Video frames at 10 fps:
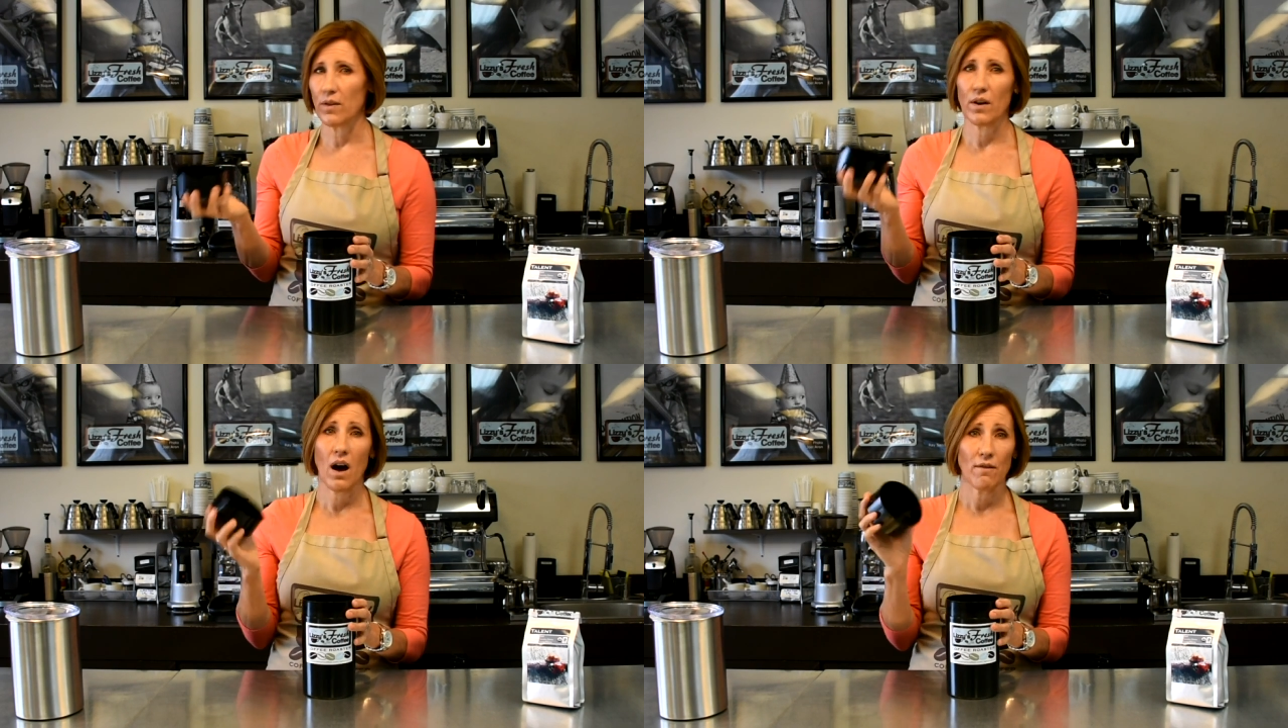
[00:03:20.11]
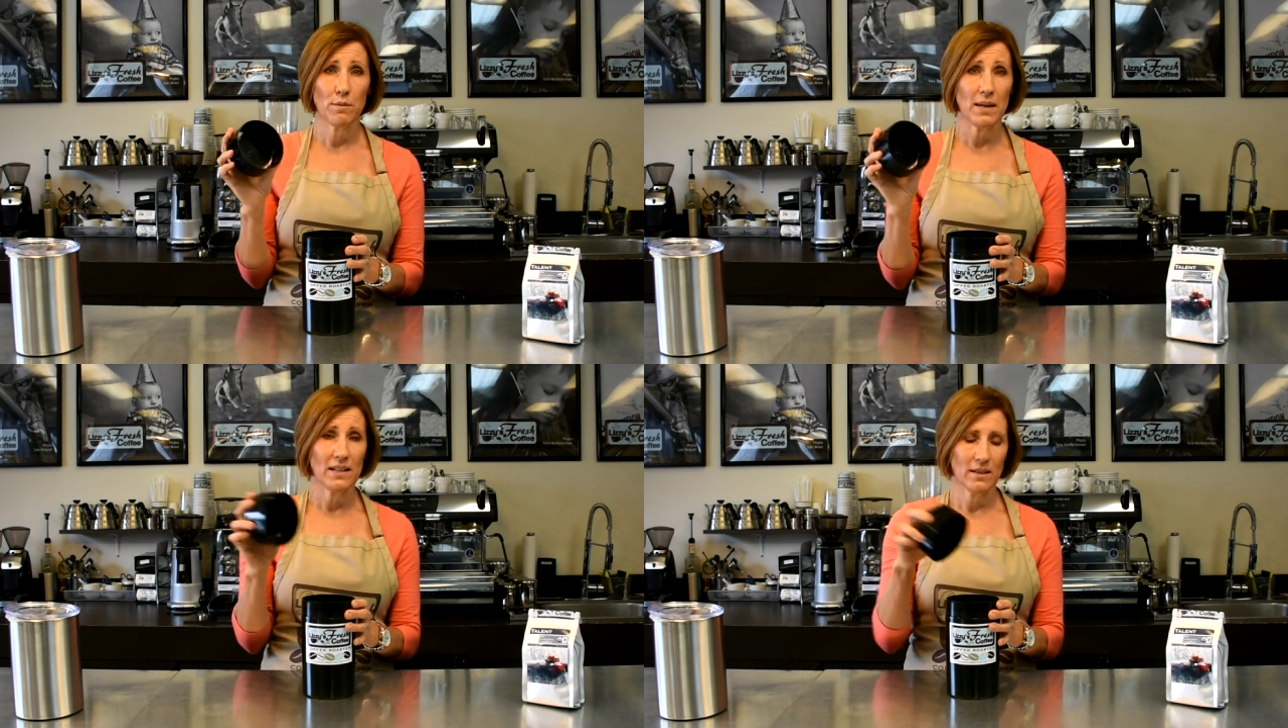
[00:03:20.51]
for the coffee
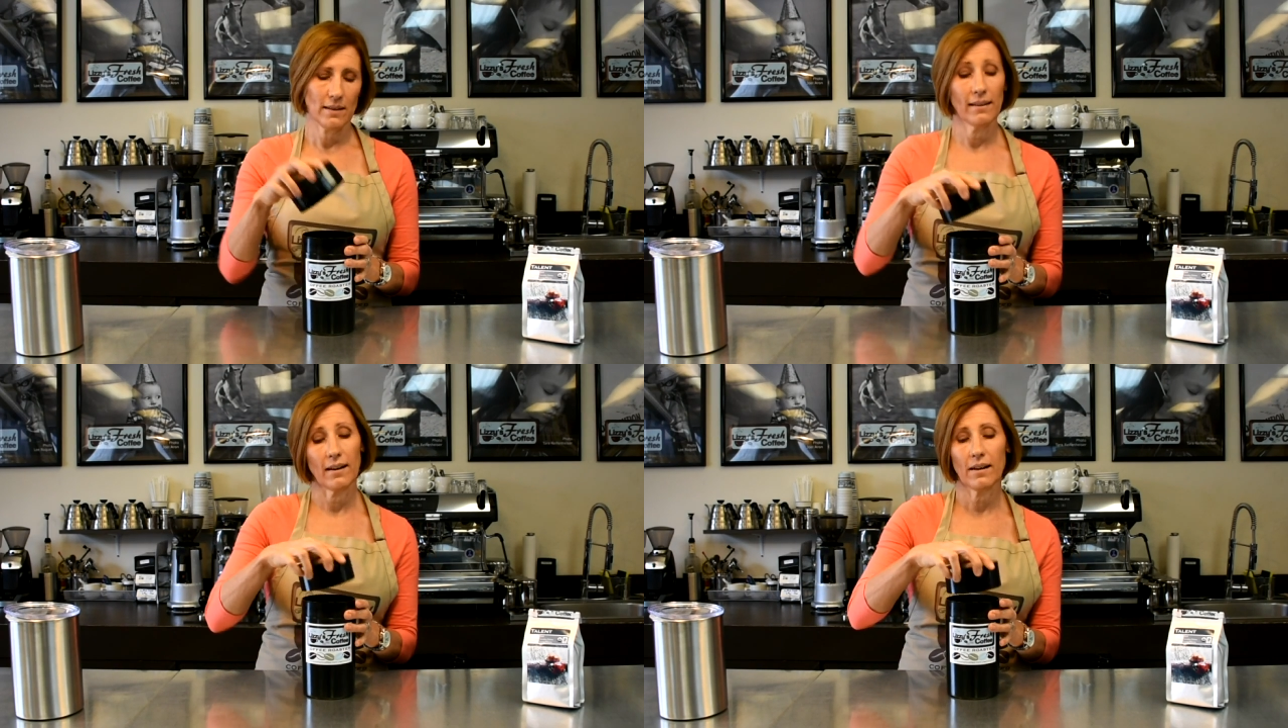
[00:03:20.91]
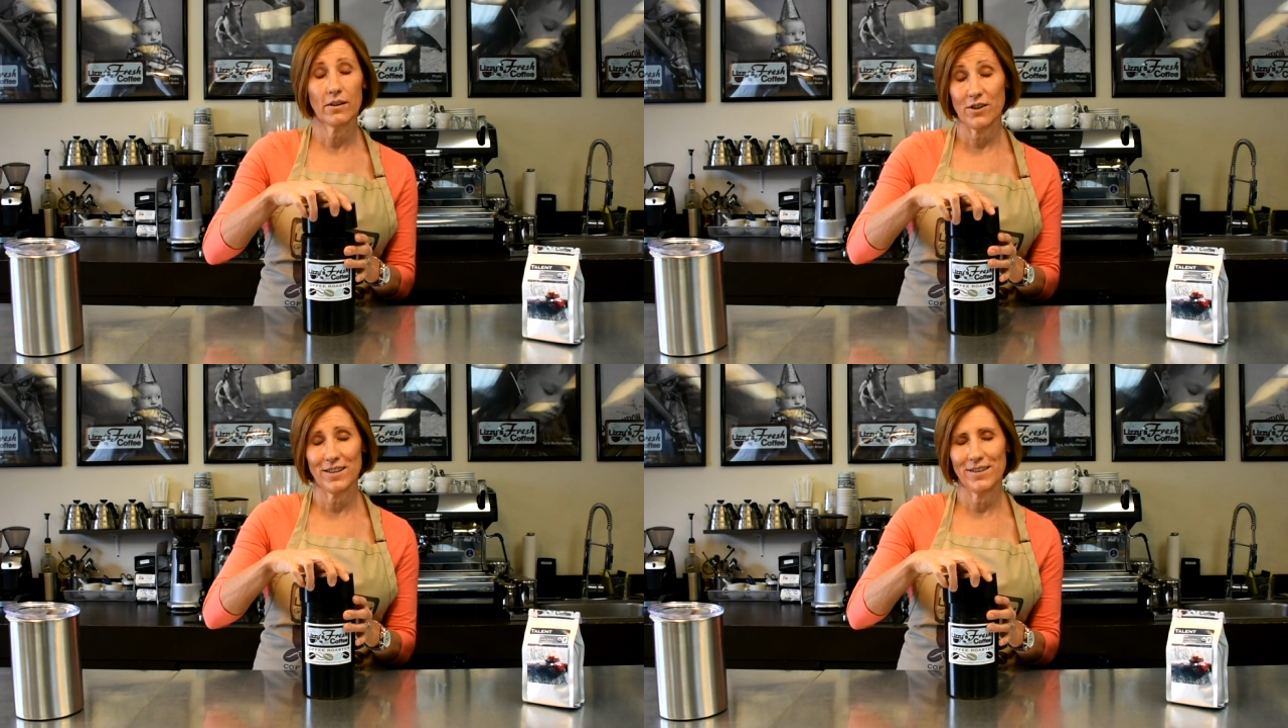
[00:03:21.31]
beans to look
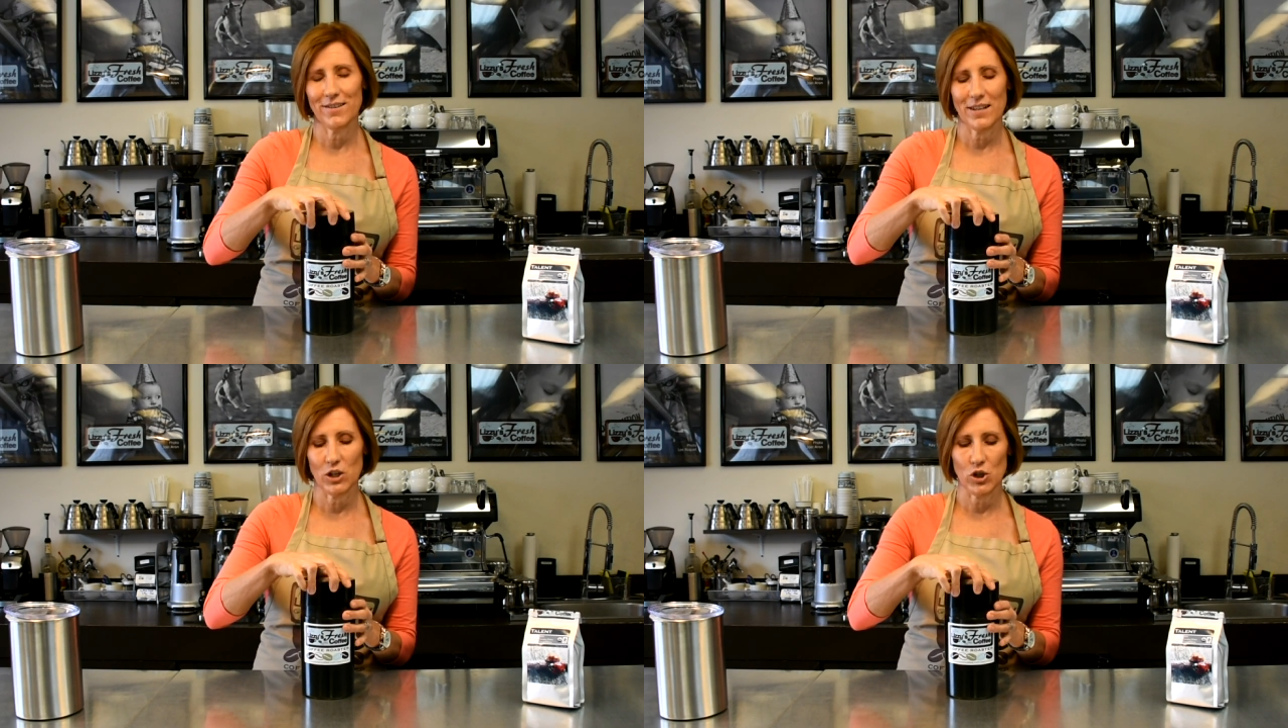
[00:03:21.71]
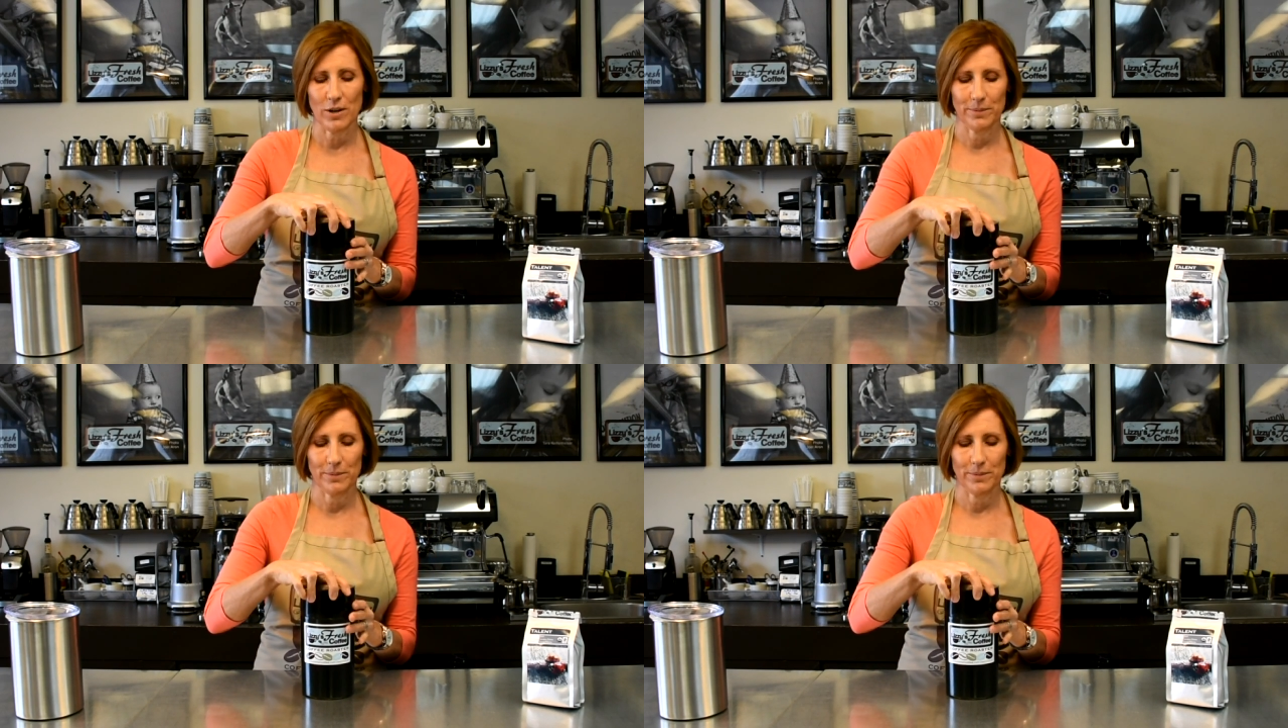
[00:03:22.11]
good in your kitchen.